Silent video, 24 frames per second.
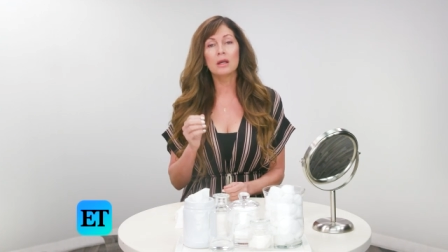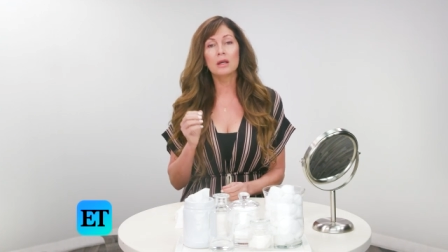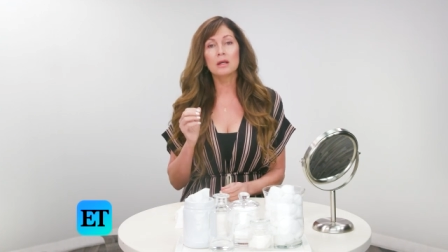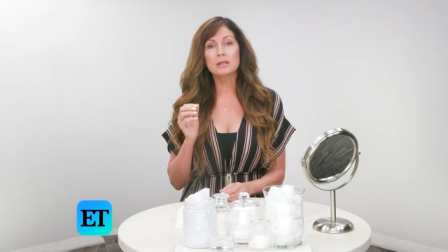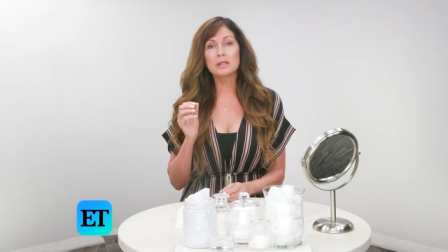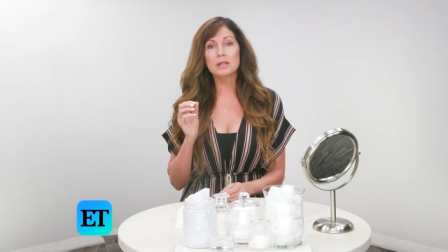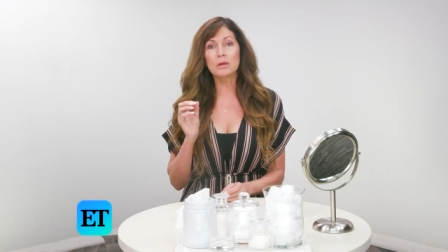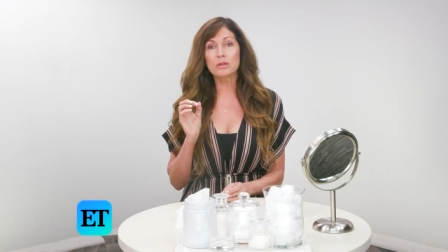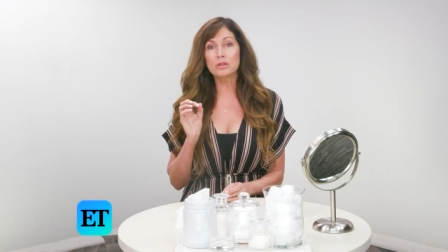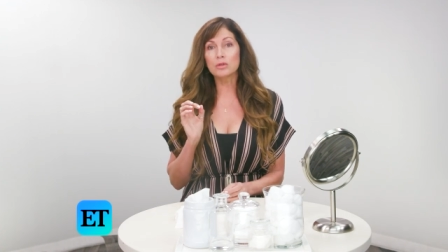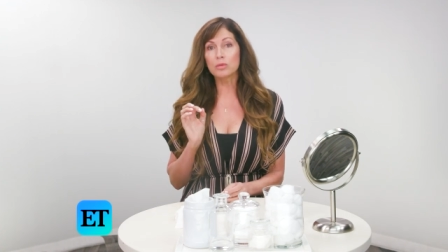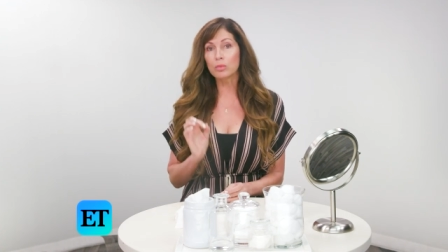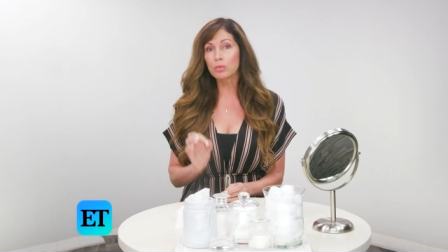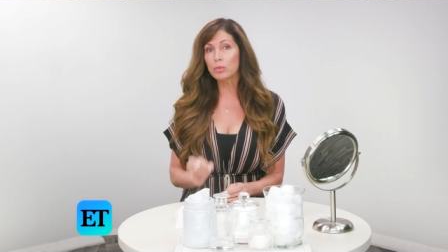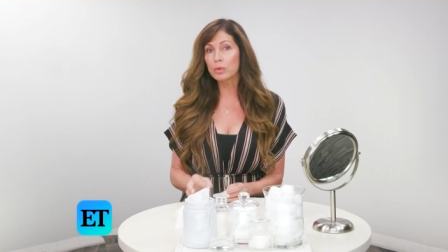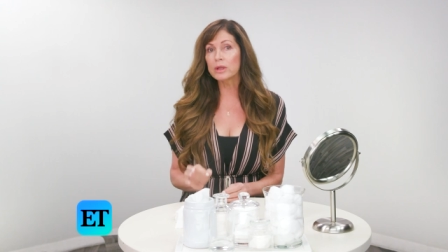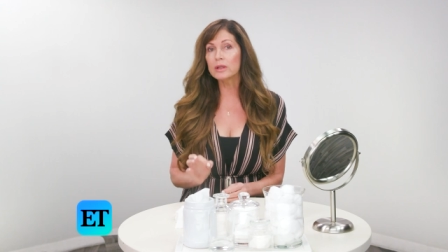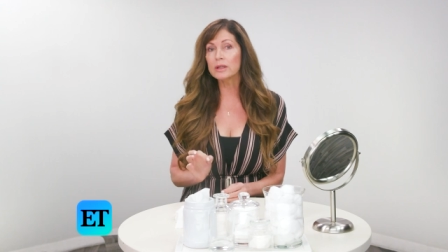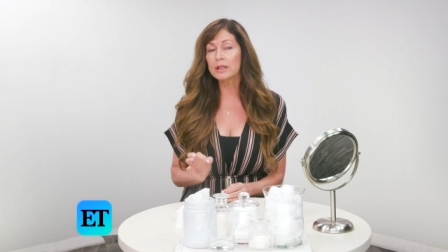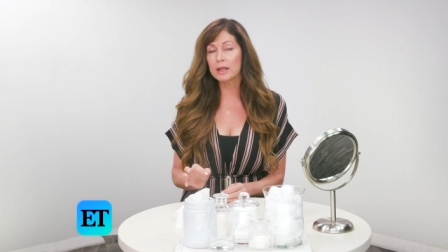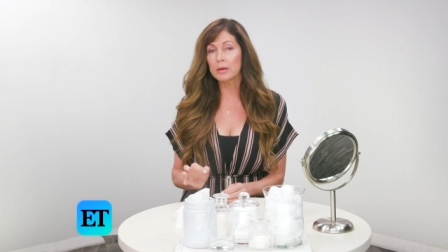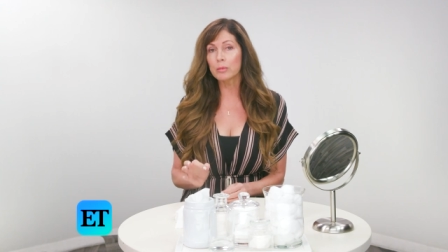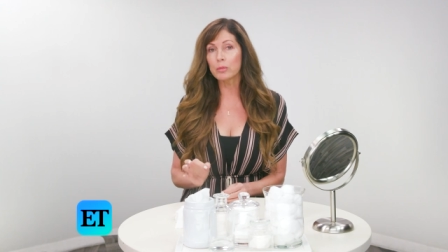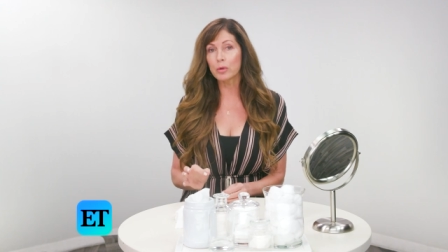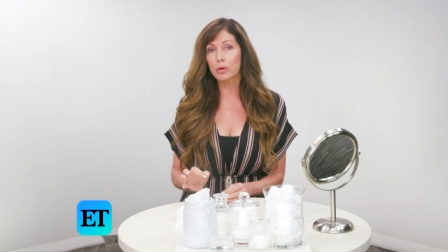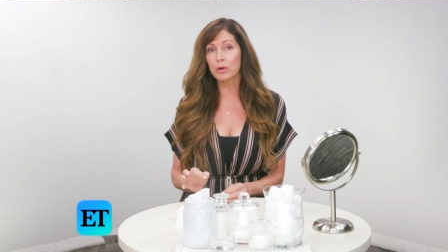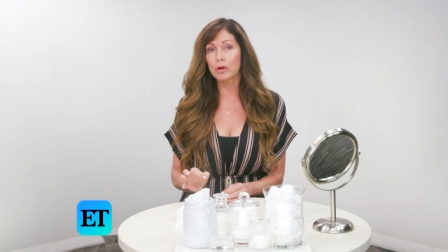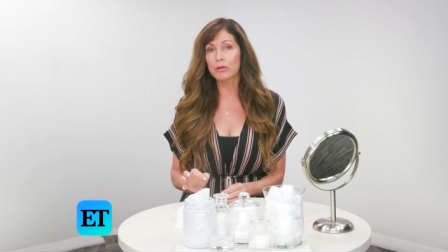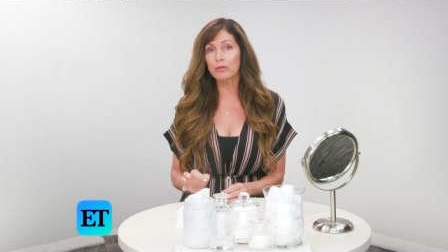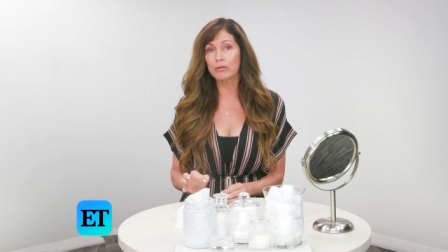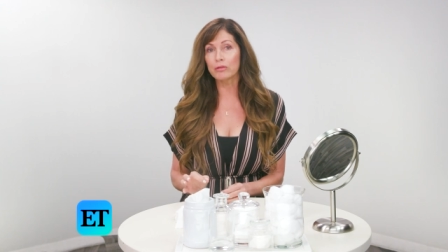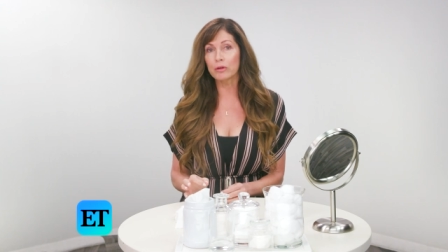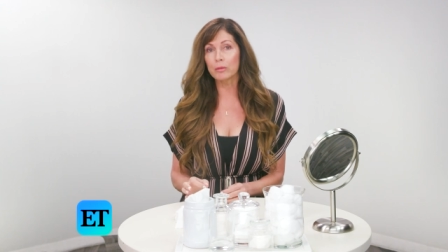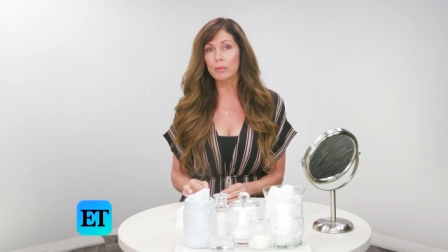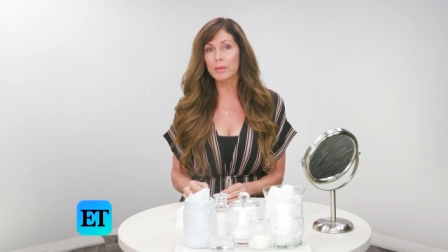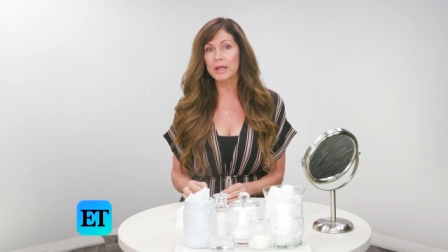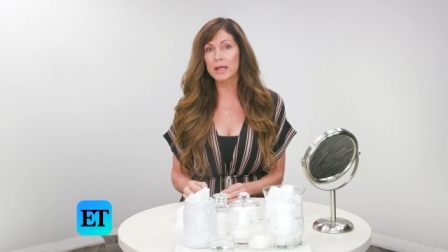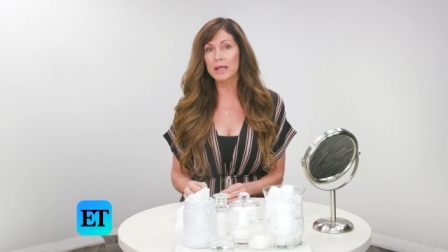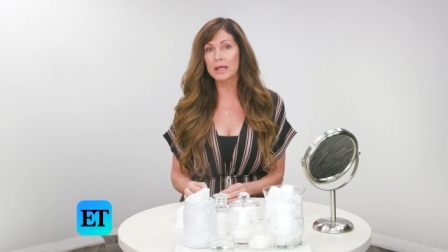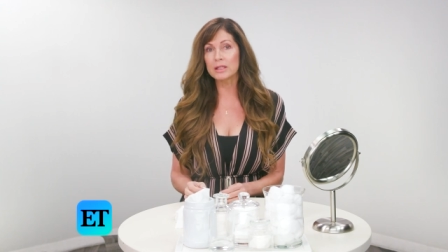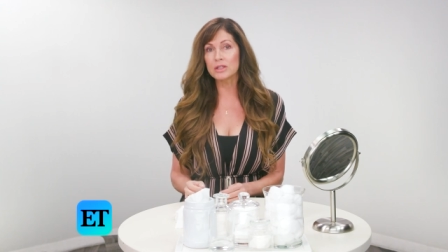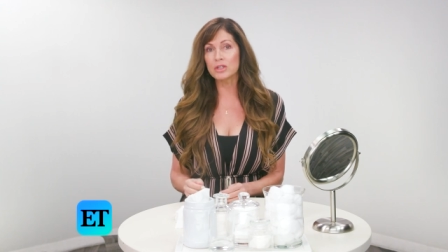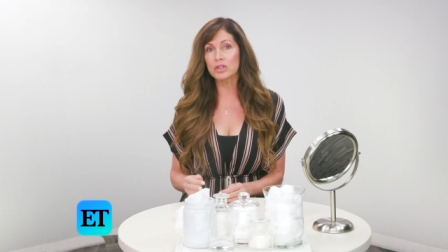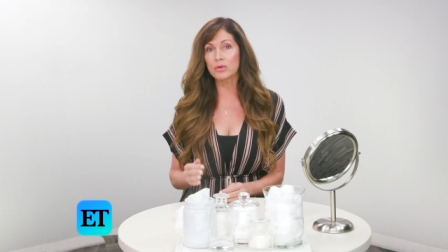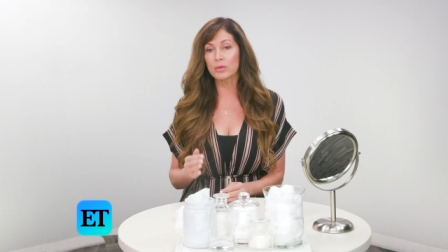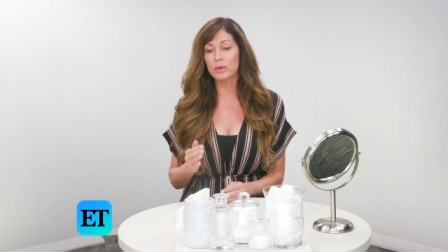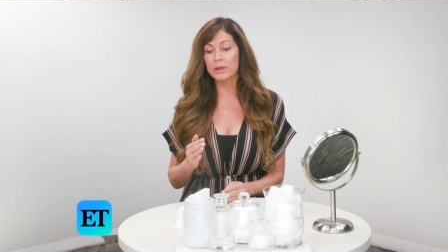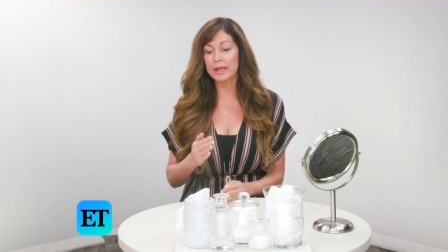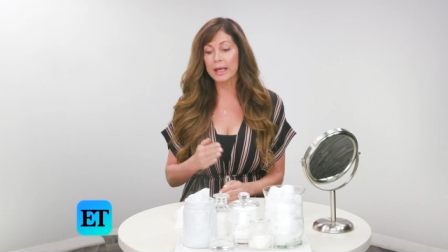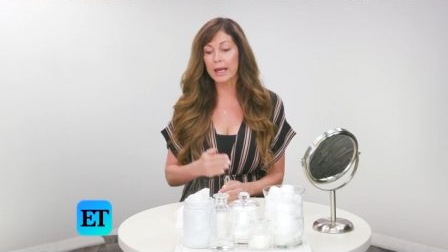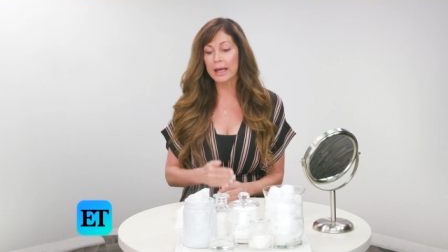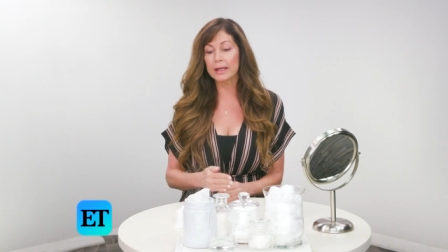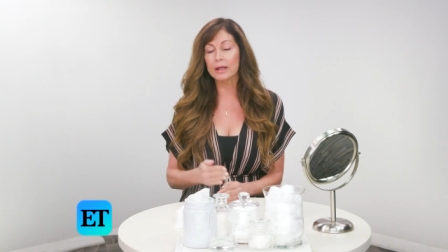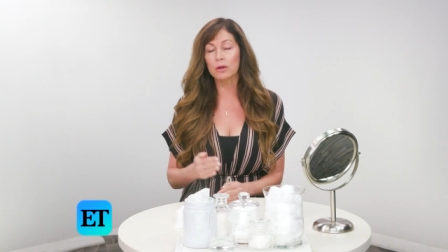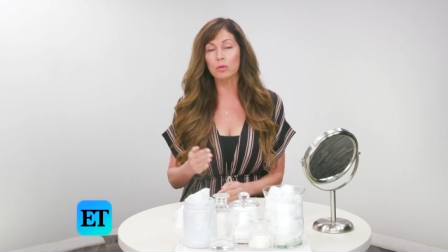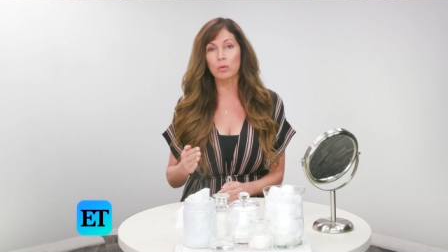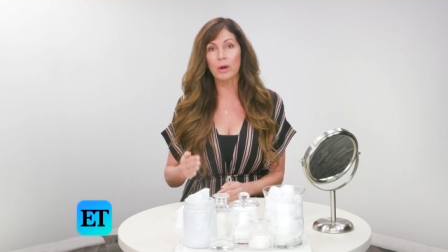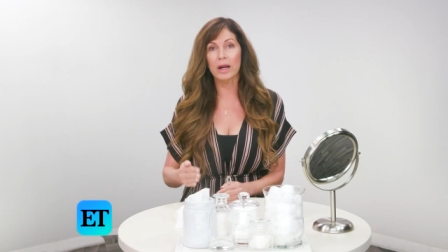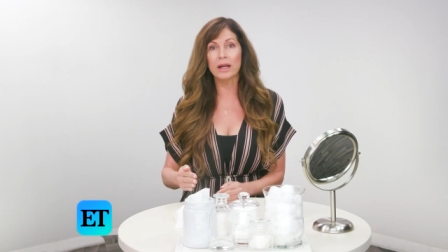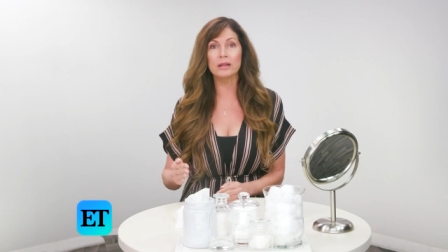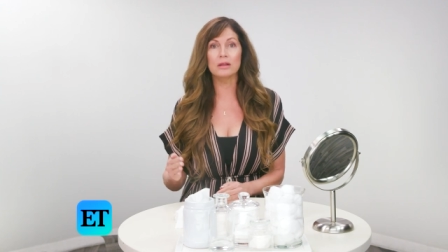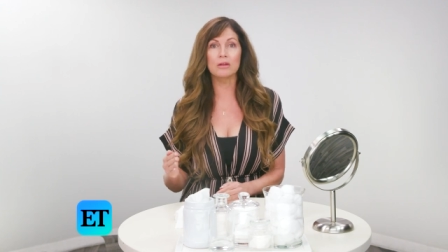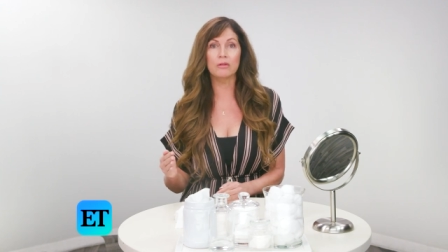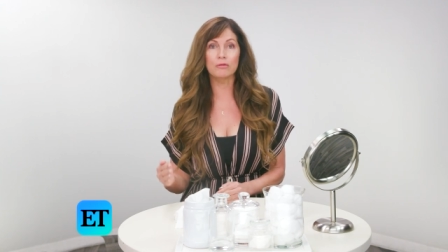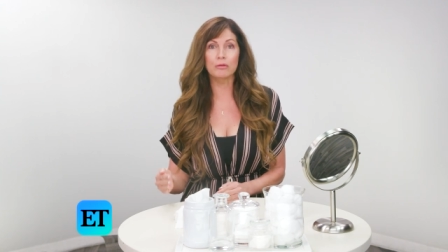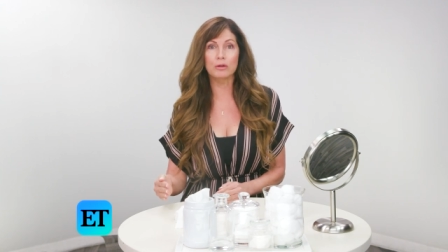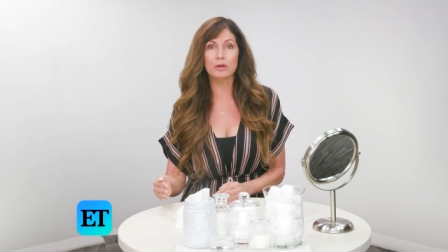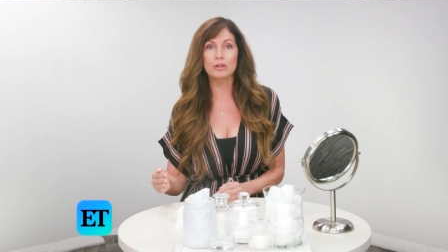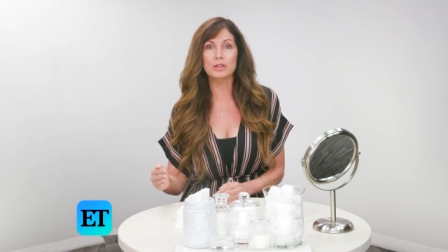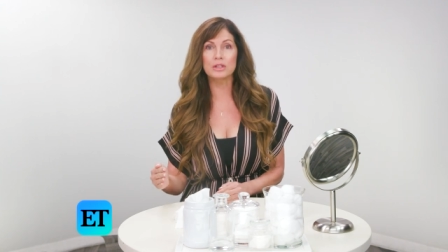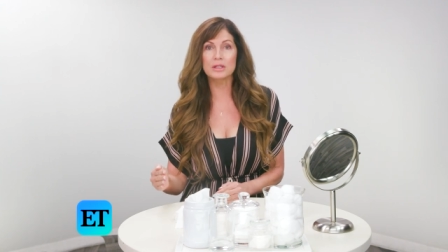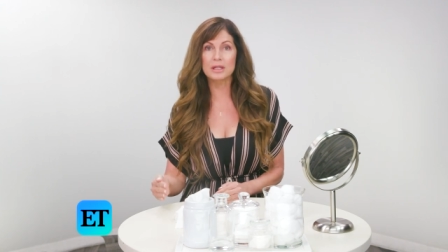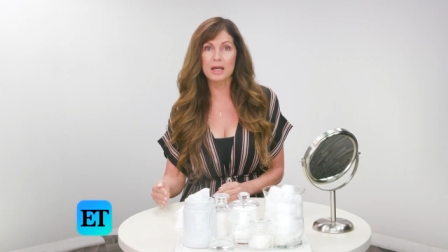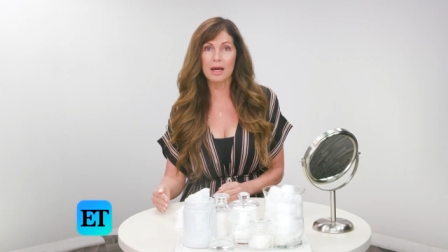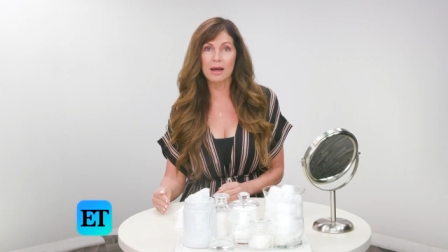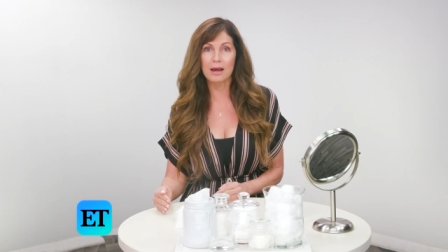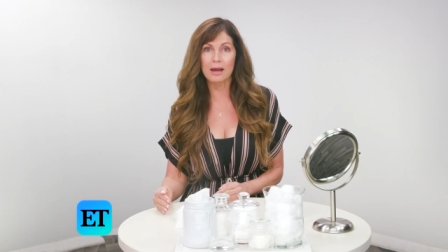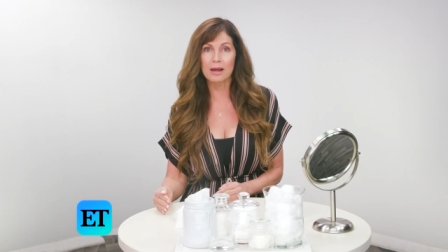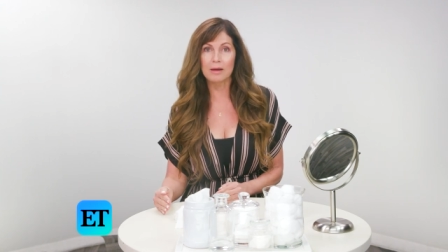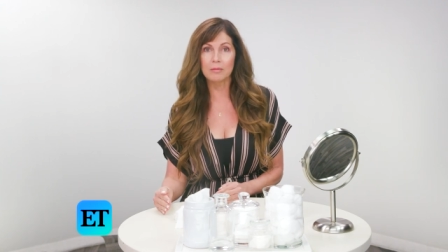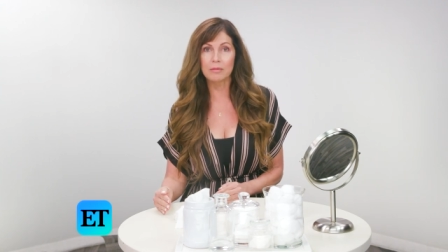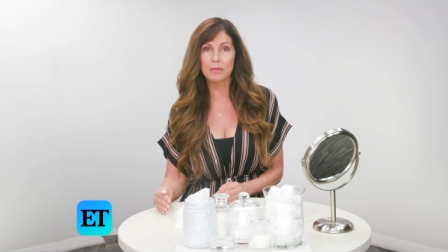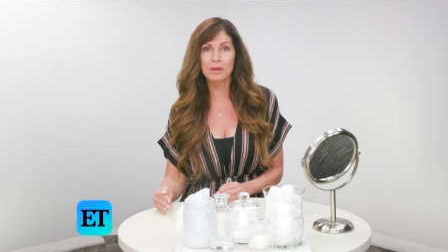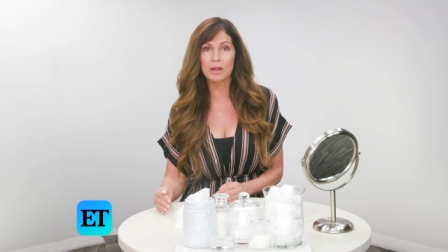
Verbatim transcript: So it's really important for me to get it right the first time.